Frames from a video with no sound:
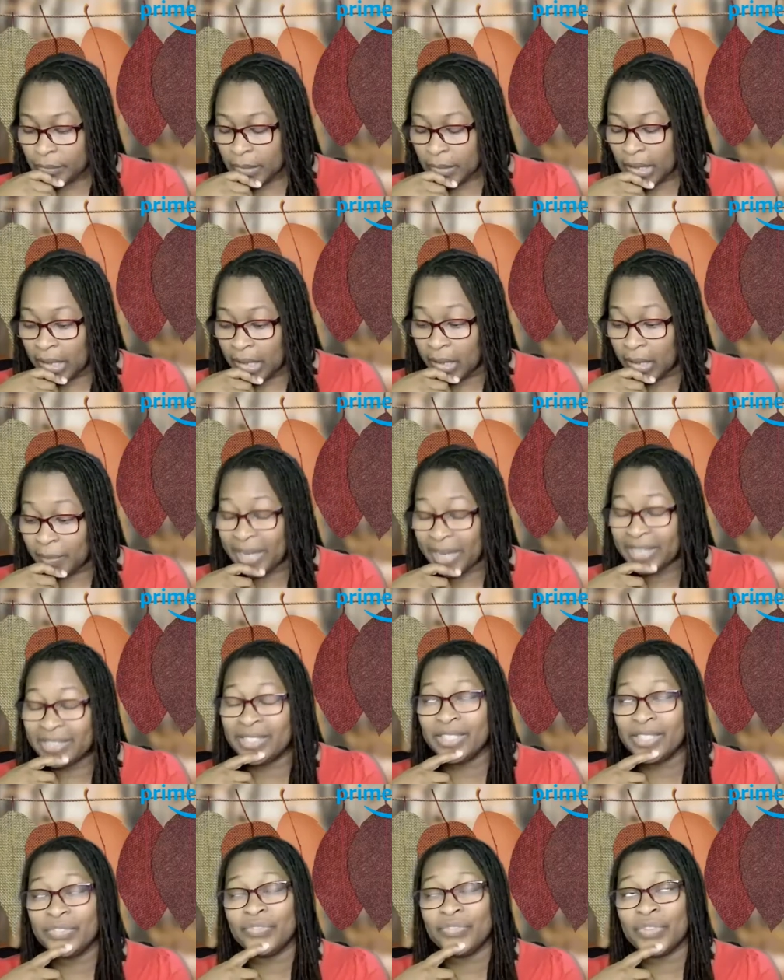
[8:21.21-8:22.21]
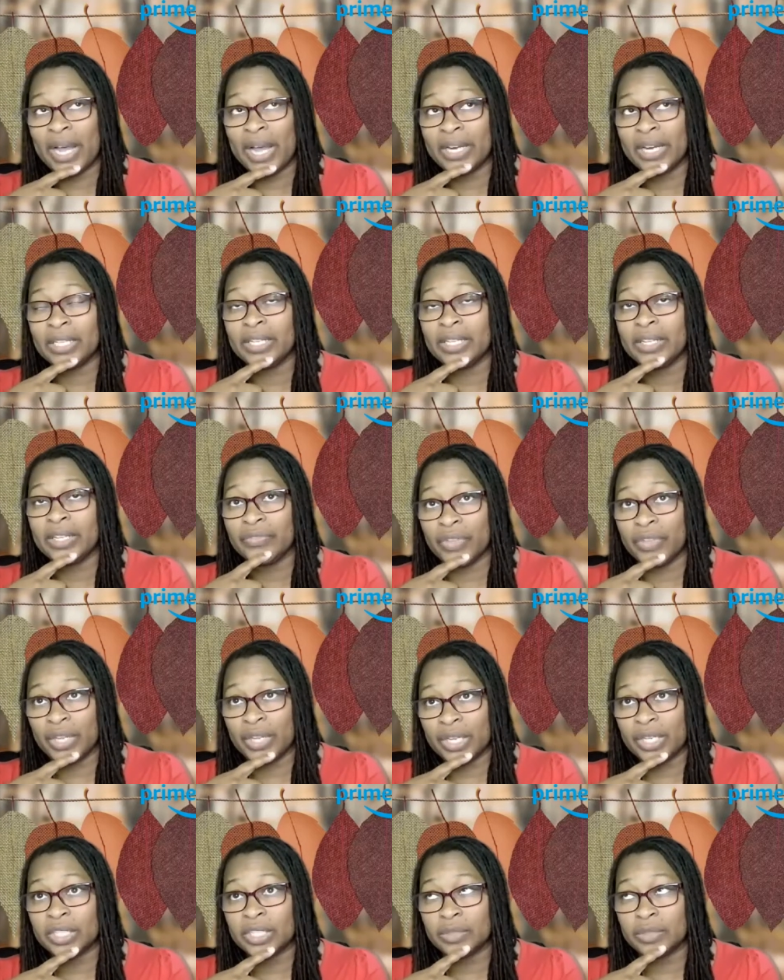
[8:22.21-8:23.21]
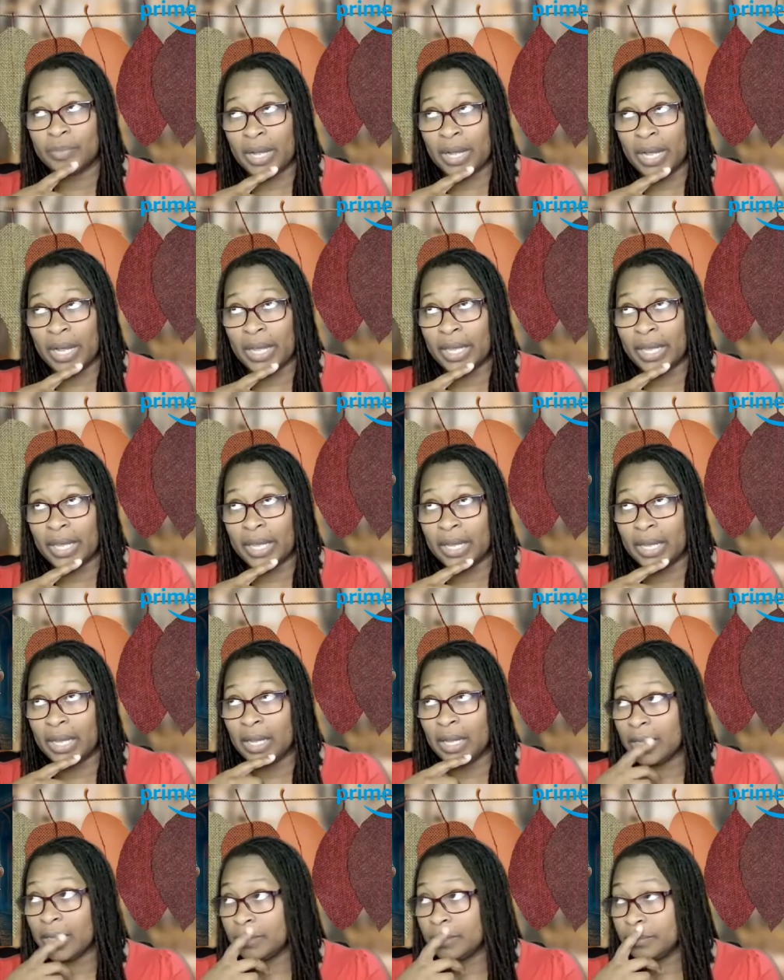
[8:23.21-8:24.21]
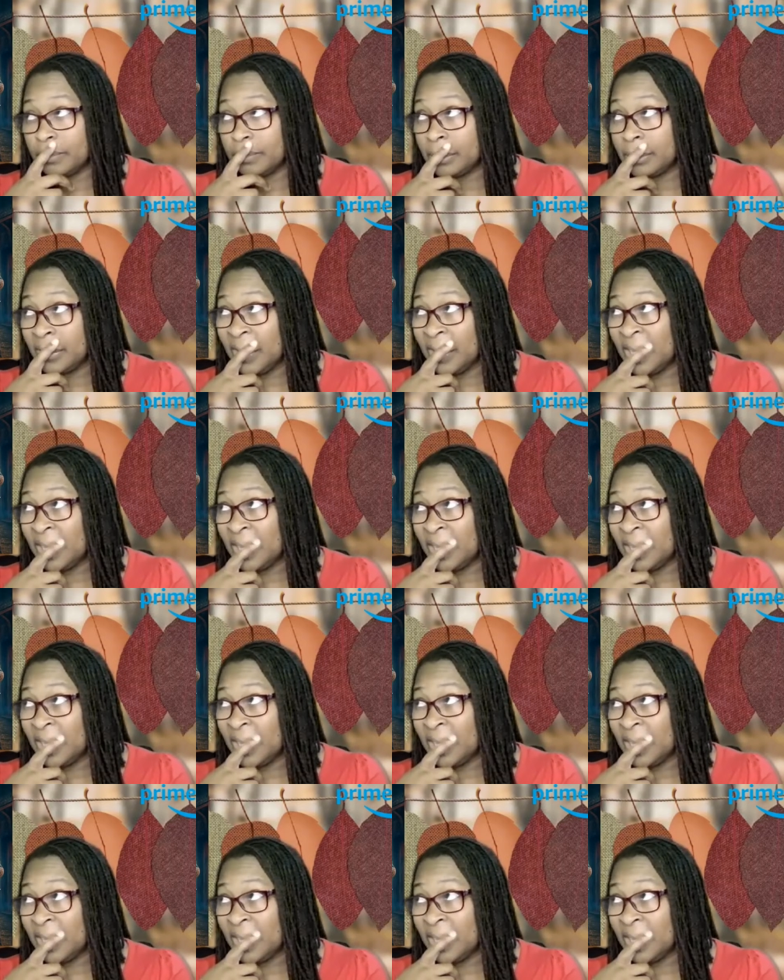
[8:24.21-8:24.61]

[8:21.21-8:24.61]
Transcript: Um, I did finally finish my um,